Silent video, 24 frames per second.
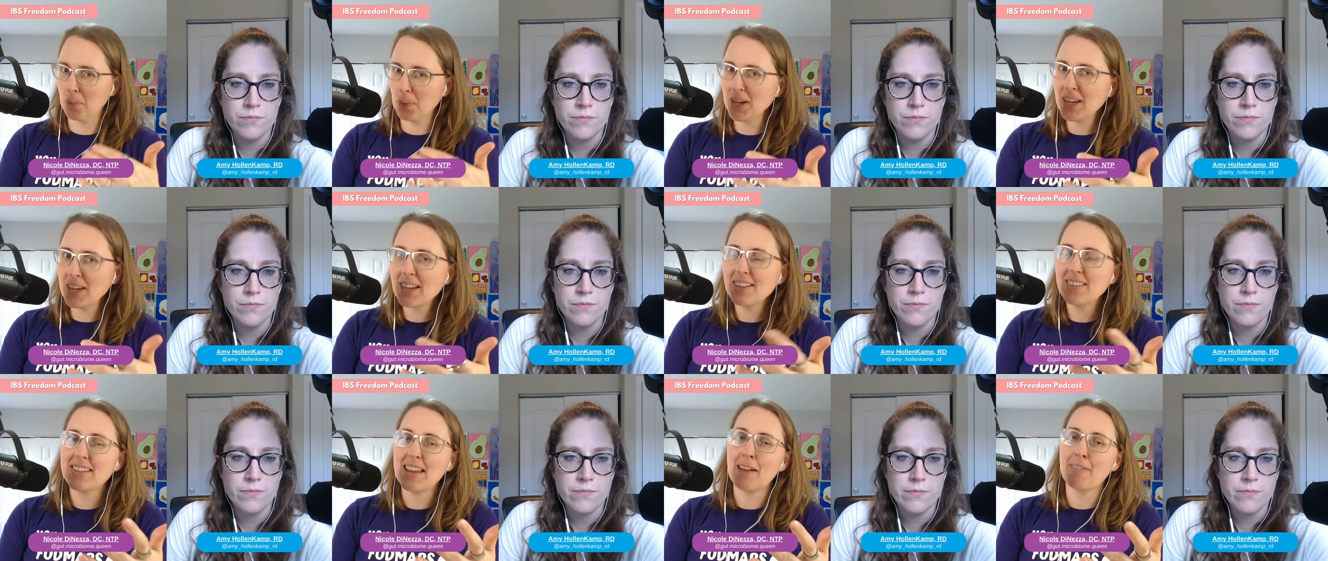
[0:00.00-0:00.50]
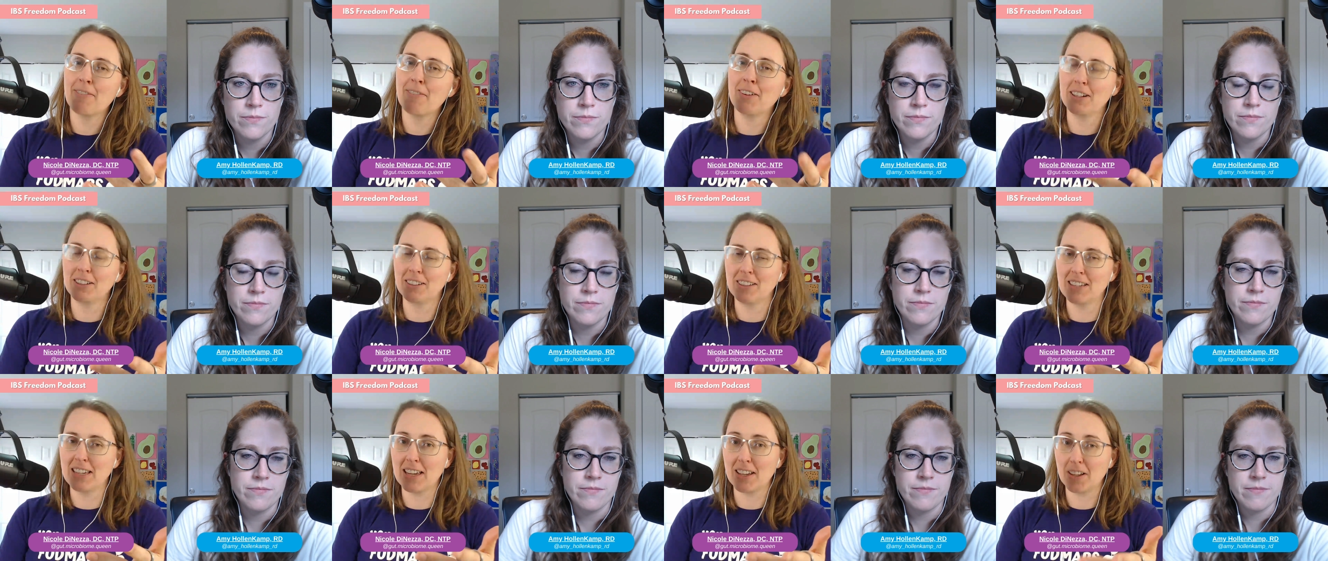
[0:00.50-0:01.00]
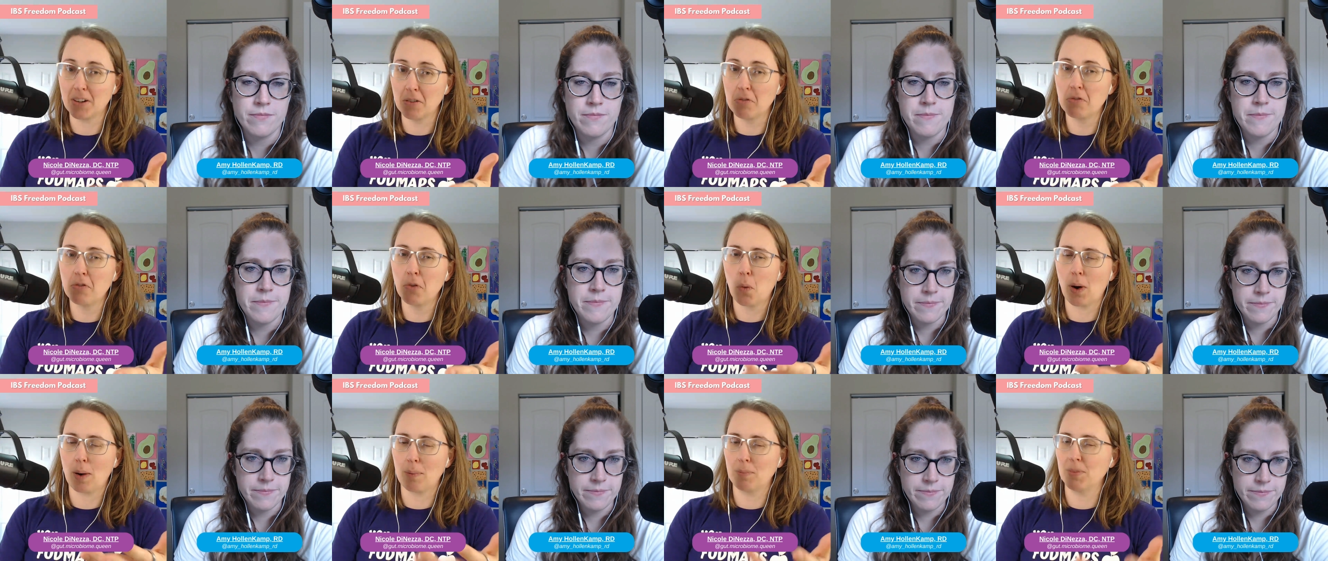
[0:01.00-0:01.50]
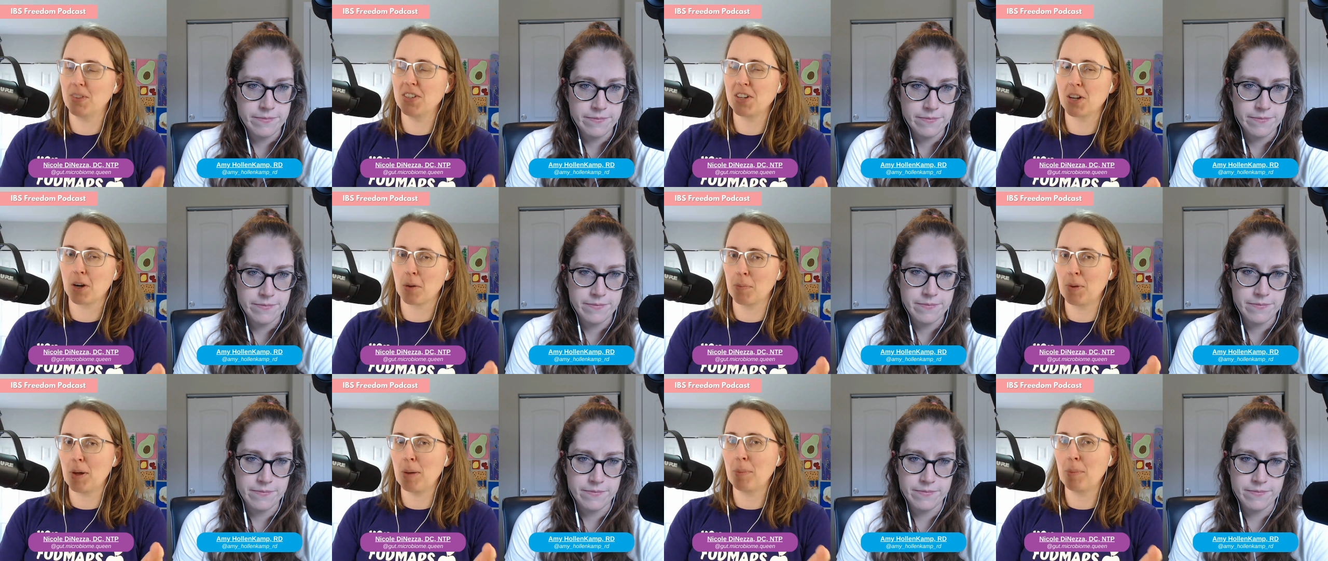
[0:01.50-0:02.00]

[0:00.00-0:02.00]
Speaker 1: we could definitely inform the dear